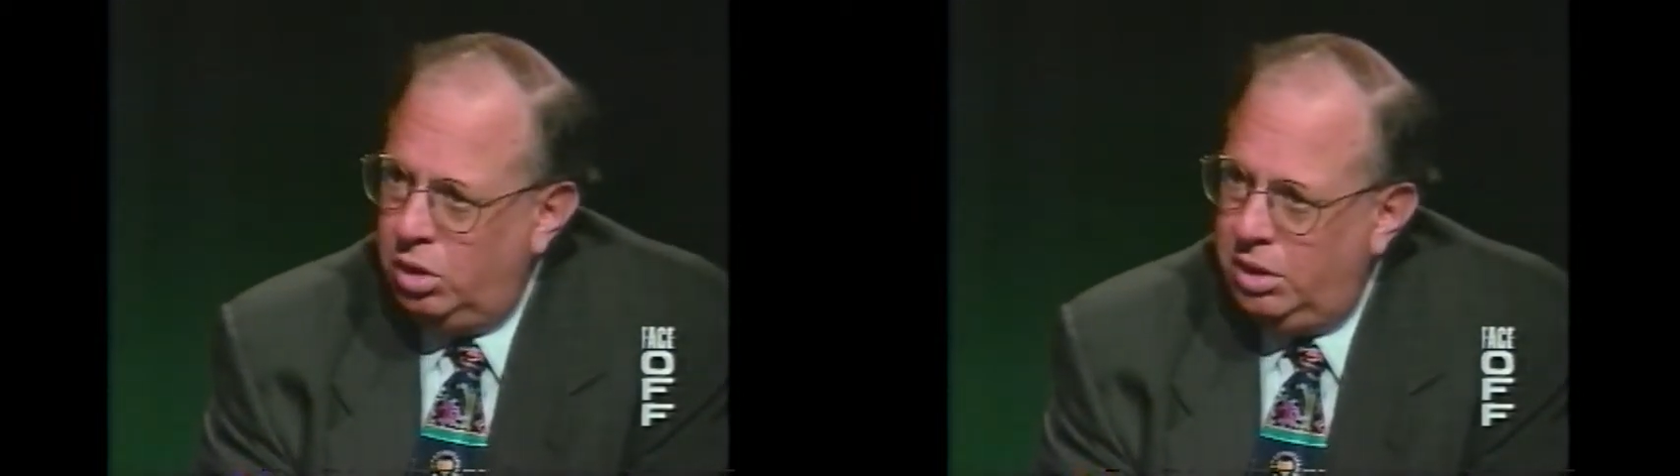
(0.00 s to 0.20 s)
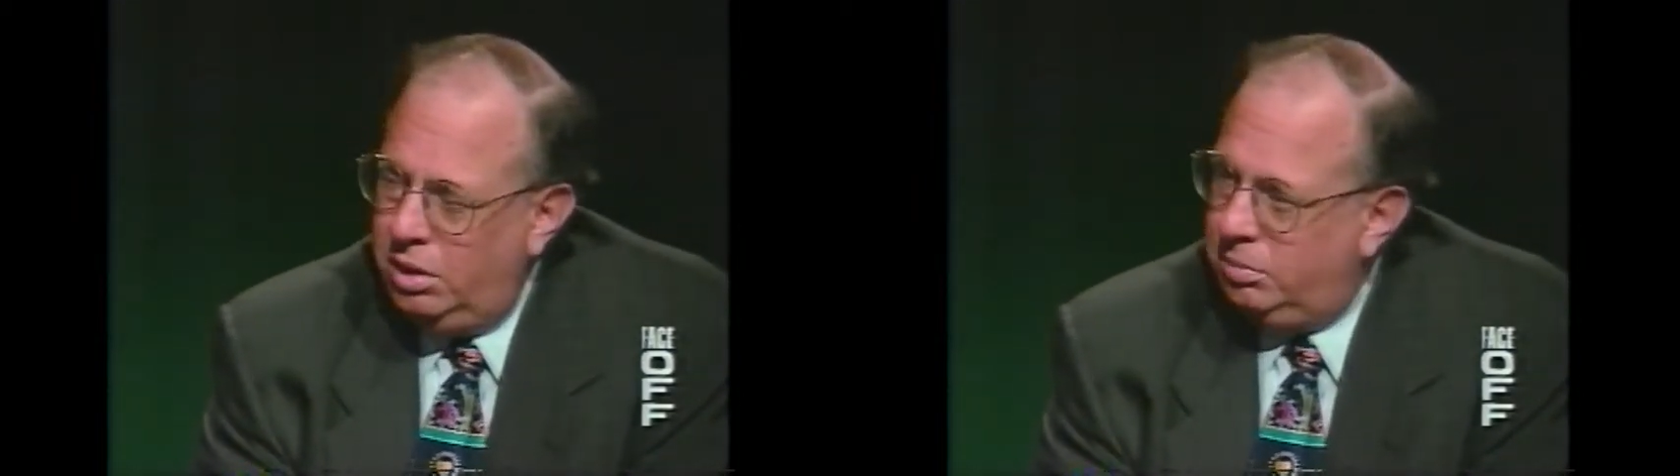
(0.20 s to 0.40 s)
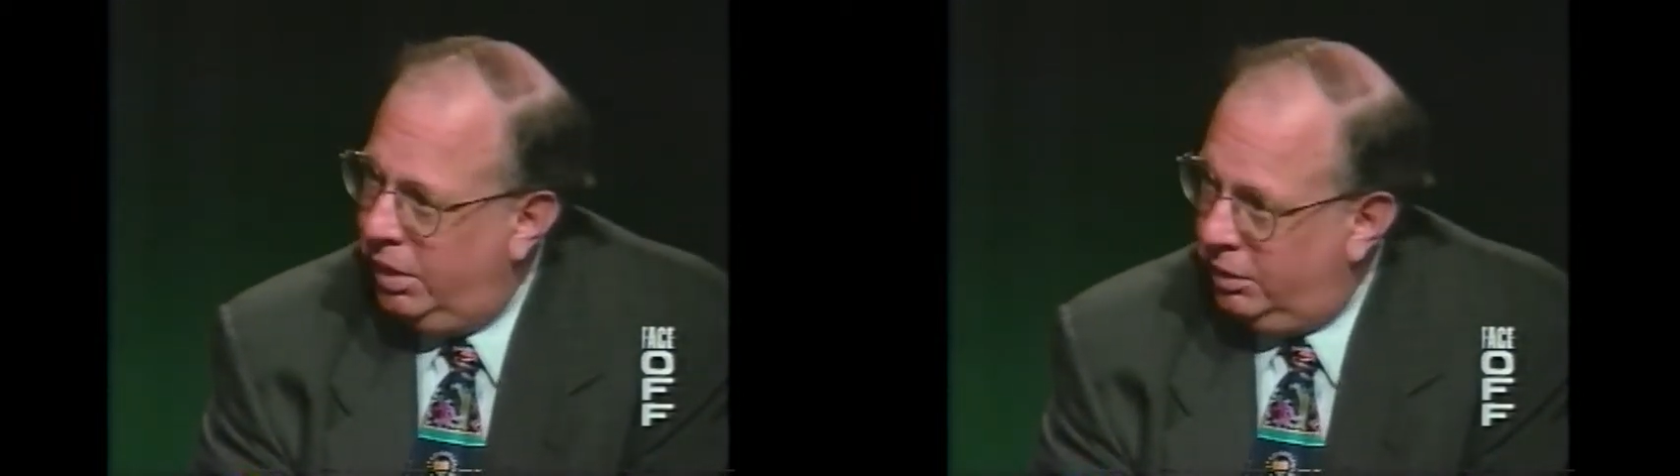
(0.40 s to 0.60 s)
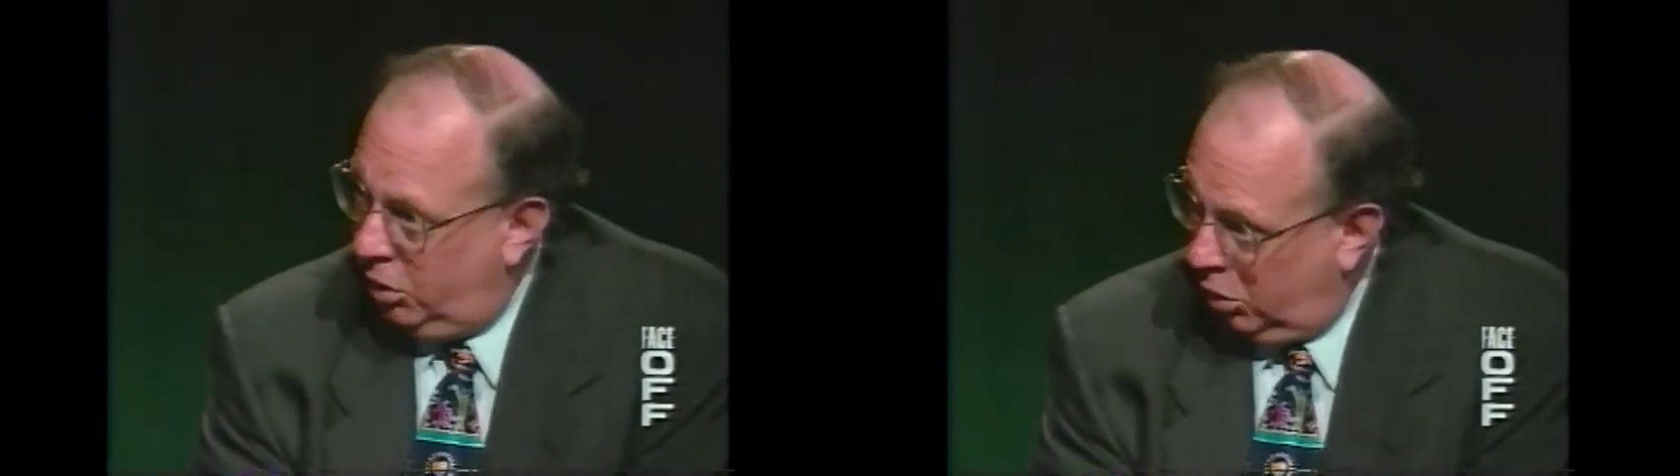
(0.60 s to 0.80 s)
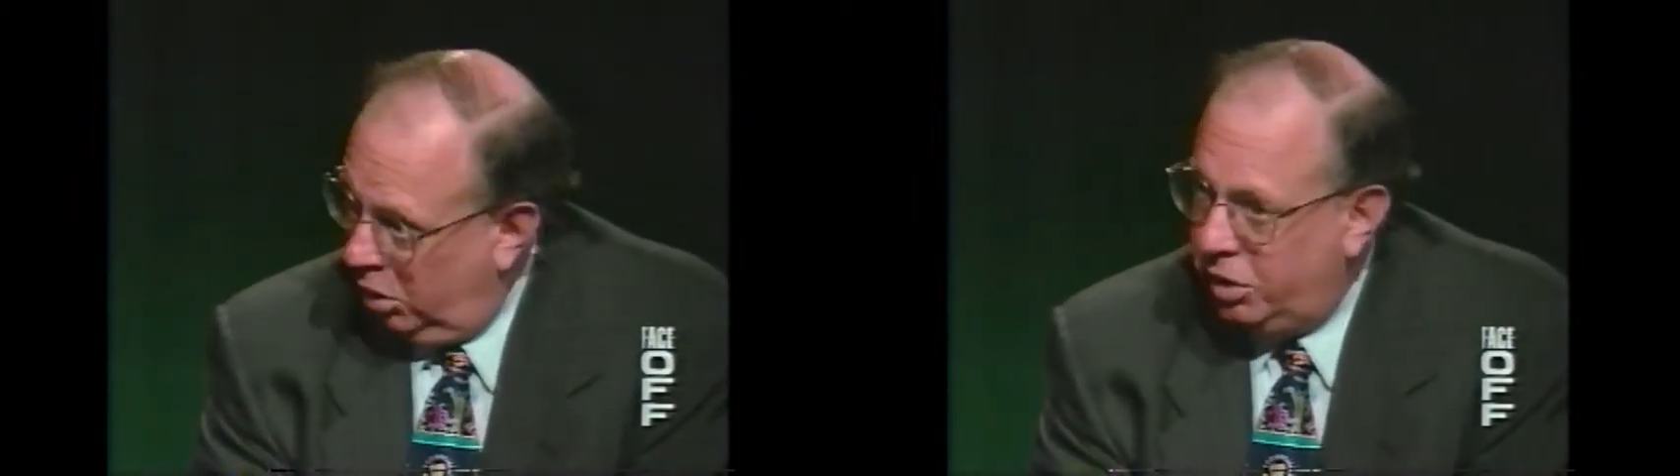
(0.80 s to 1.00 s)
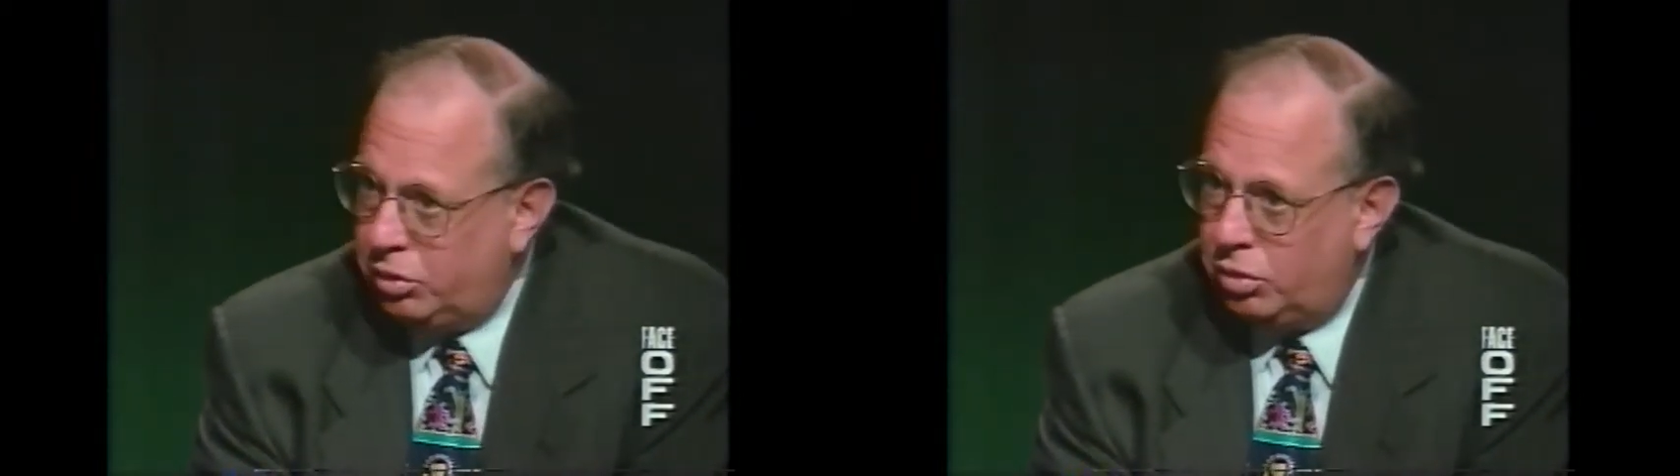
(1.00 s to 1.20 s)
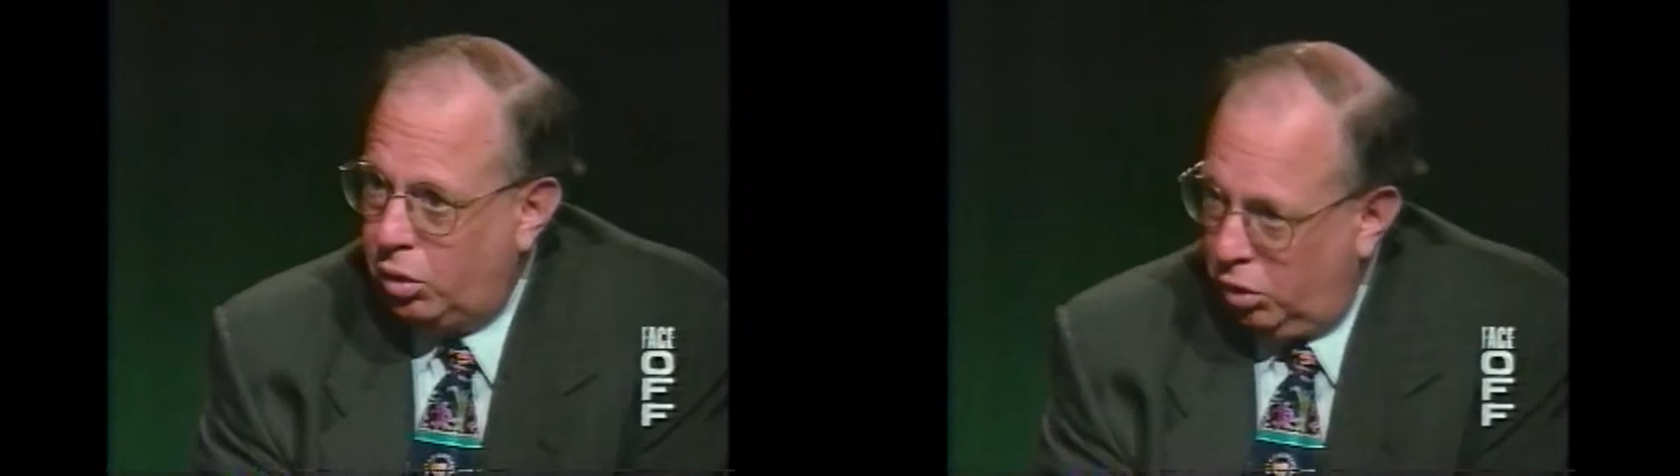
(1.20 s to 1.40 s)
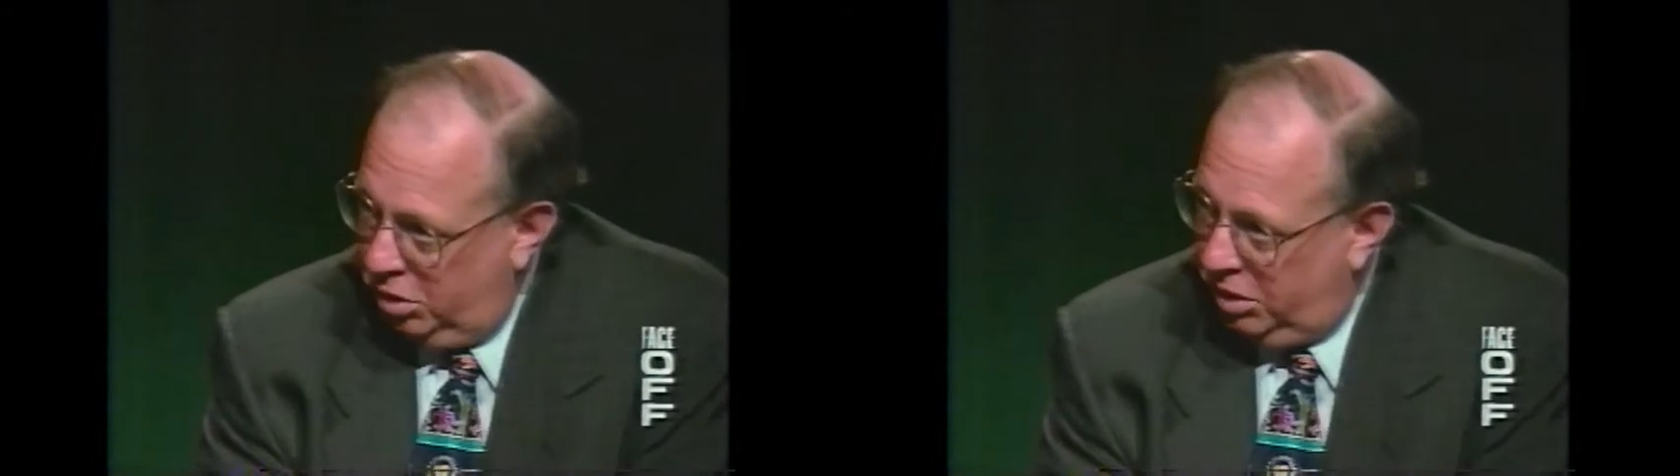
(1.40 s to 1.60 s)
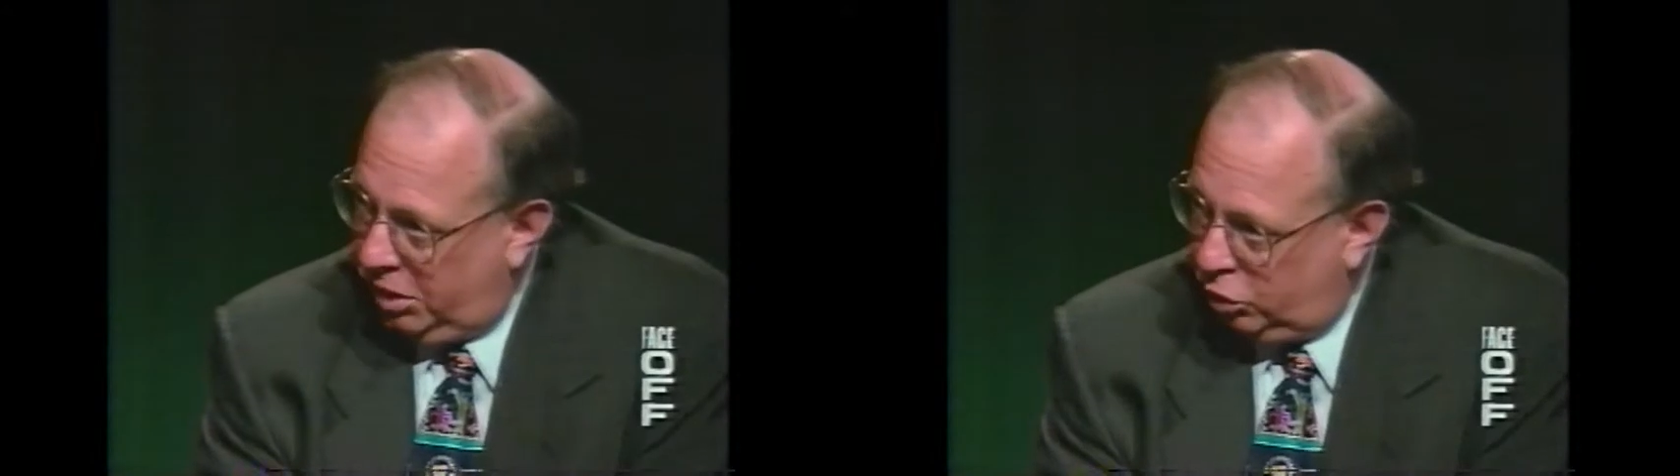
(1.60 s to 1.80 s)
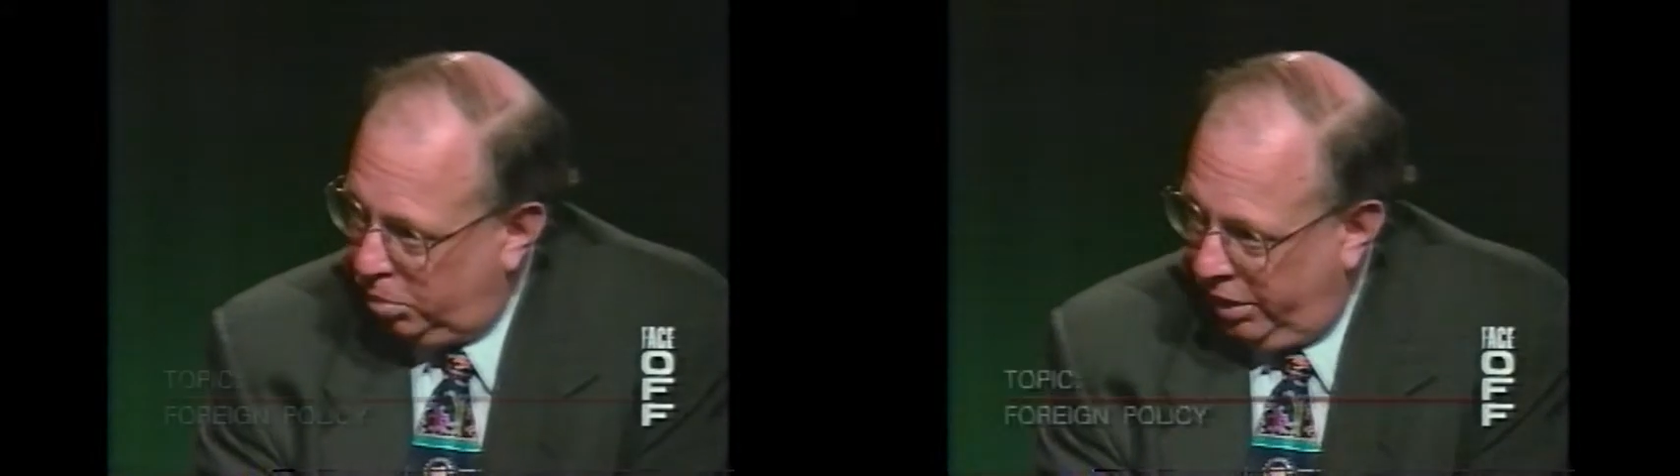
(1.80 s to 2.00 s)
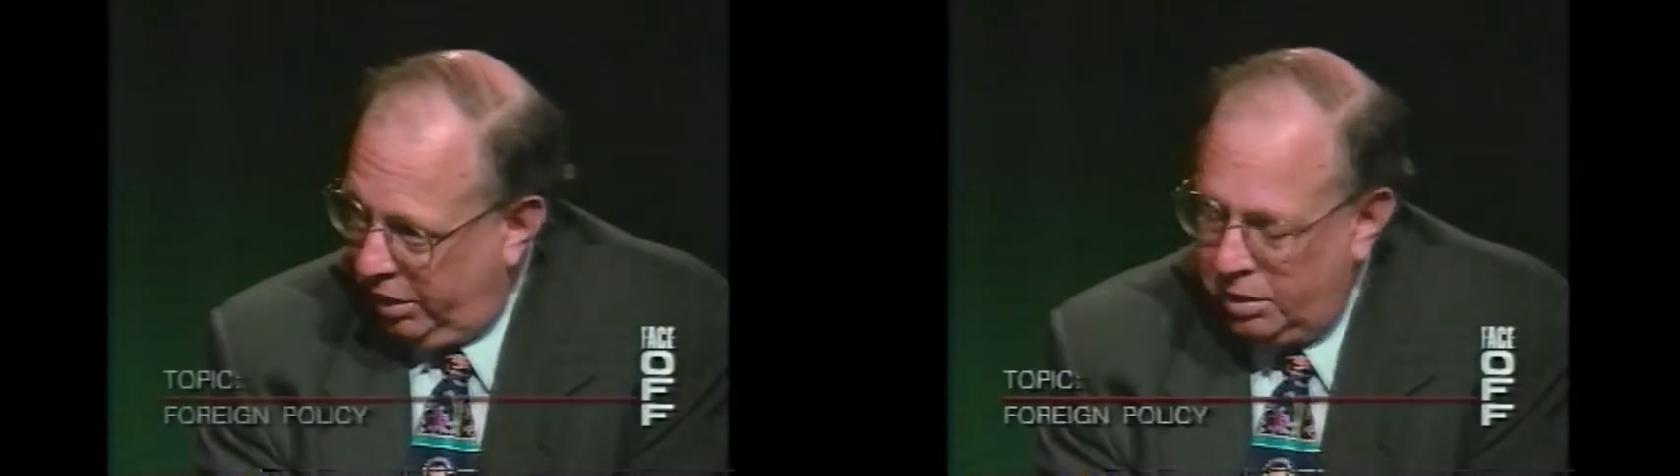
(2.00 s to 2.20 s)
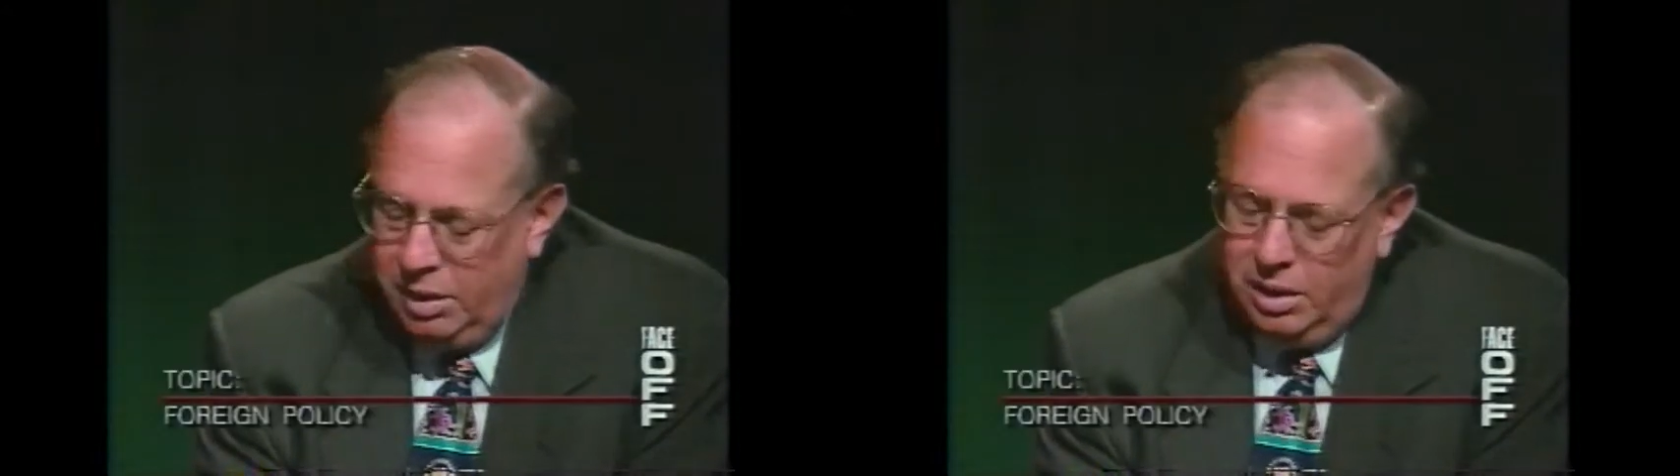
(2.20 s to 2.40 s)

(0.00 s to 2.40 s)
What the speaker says: early next spring.